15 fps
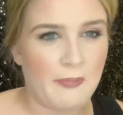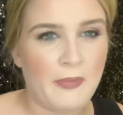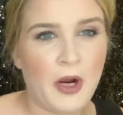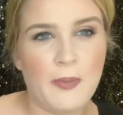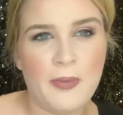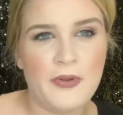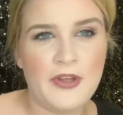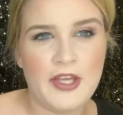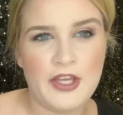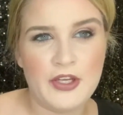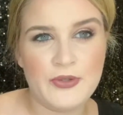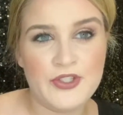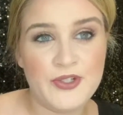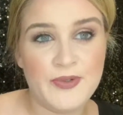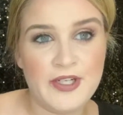purpley
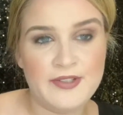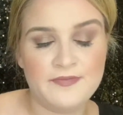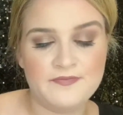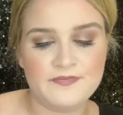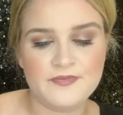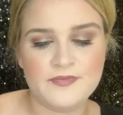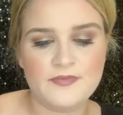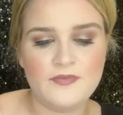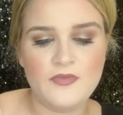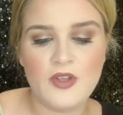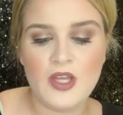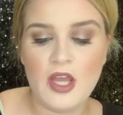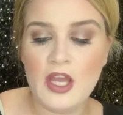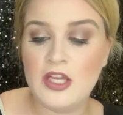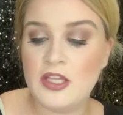hue to it.
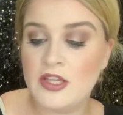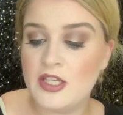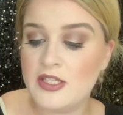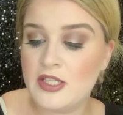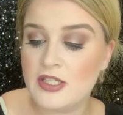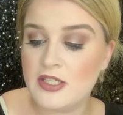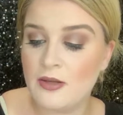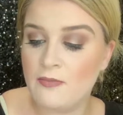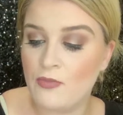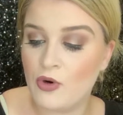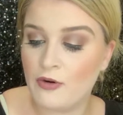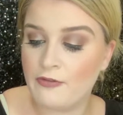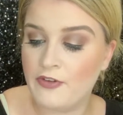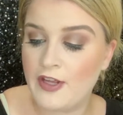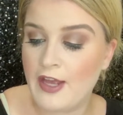And this is a
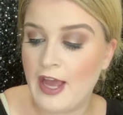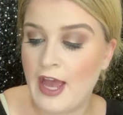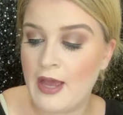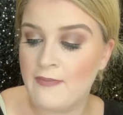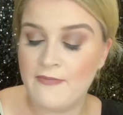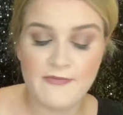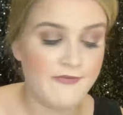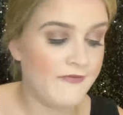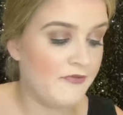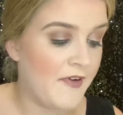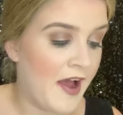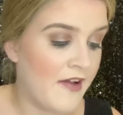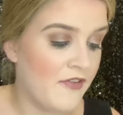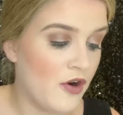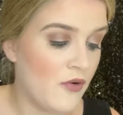Morphe
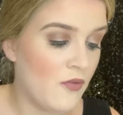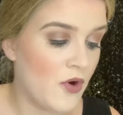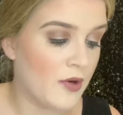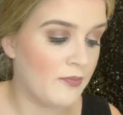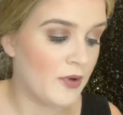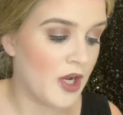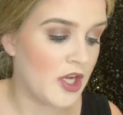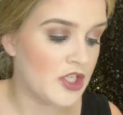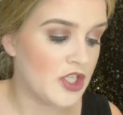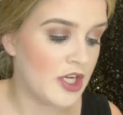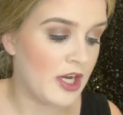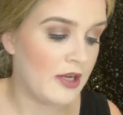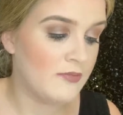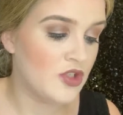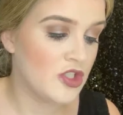M501 brush,
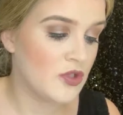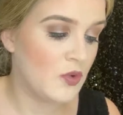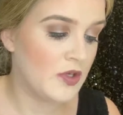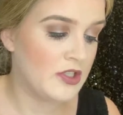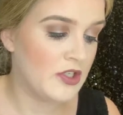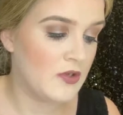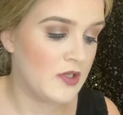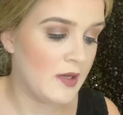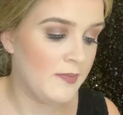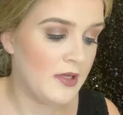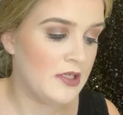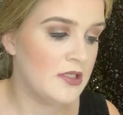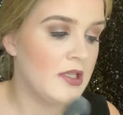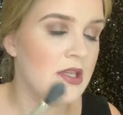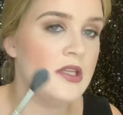and I'm just going to dip
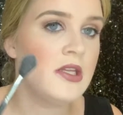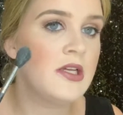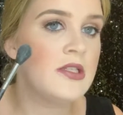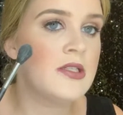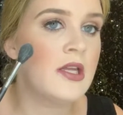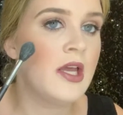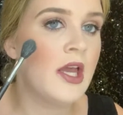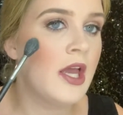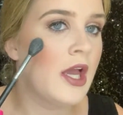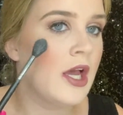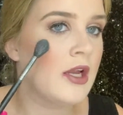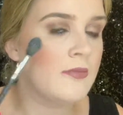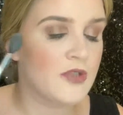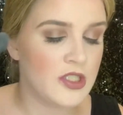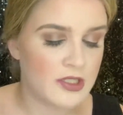into this,
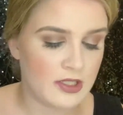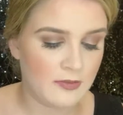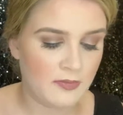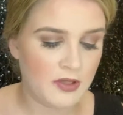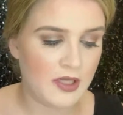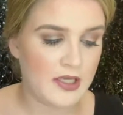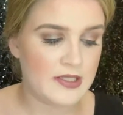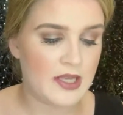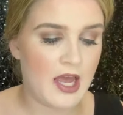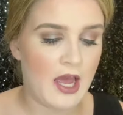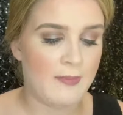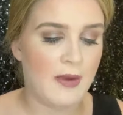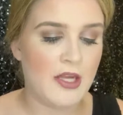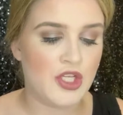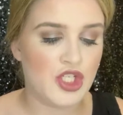and I'm just going to place
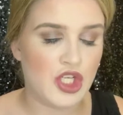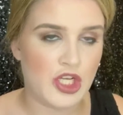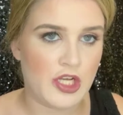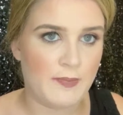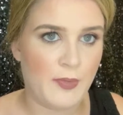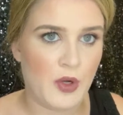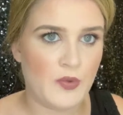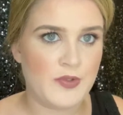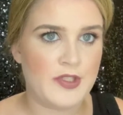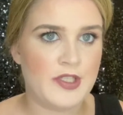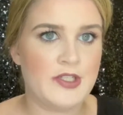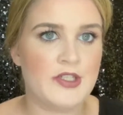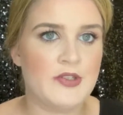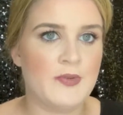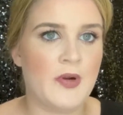it on my cheekbones.
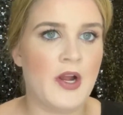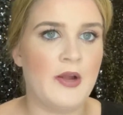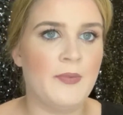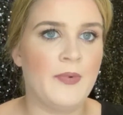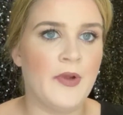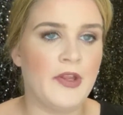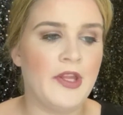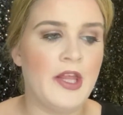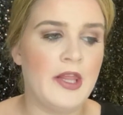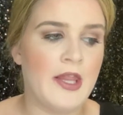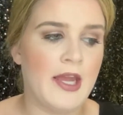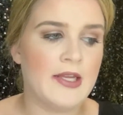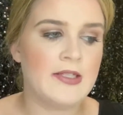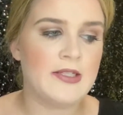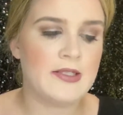This is where I really
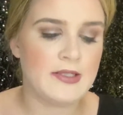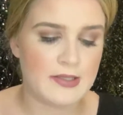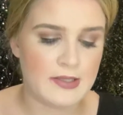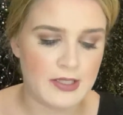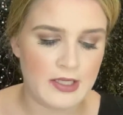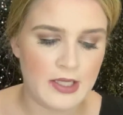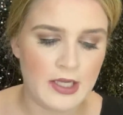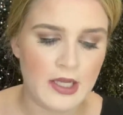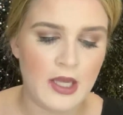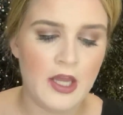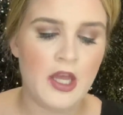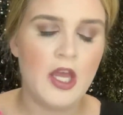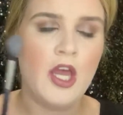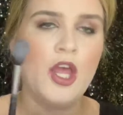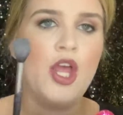like to see
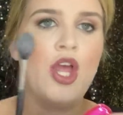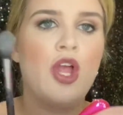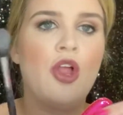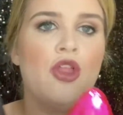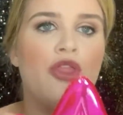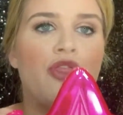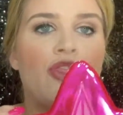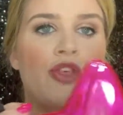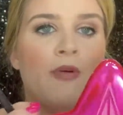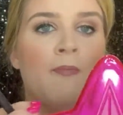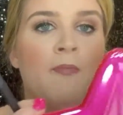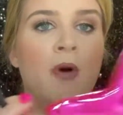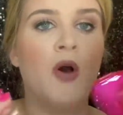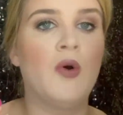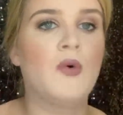the
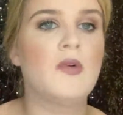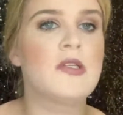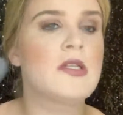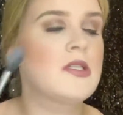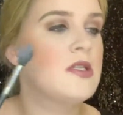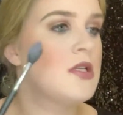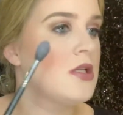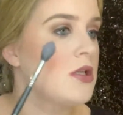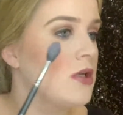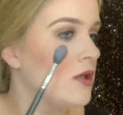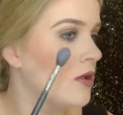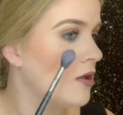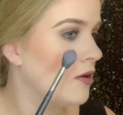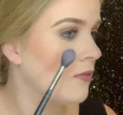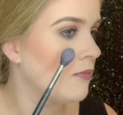most
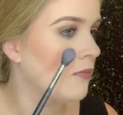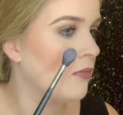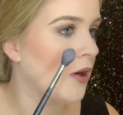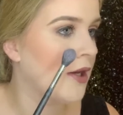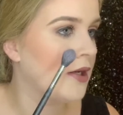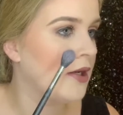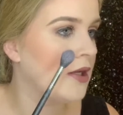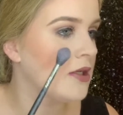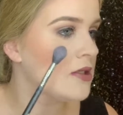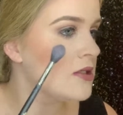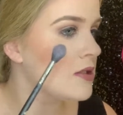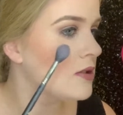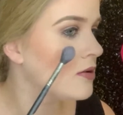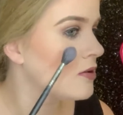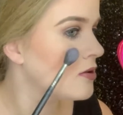
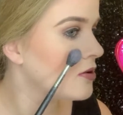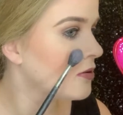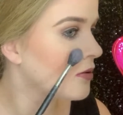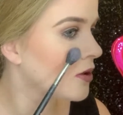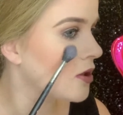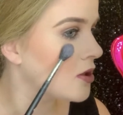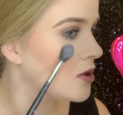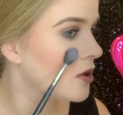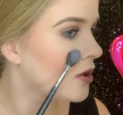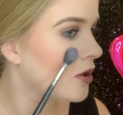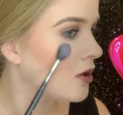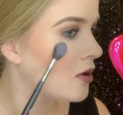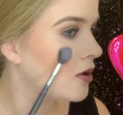brightness. So we're just going to,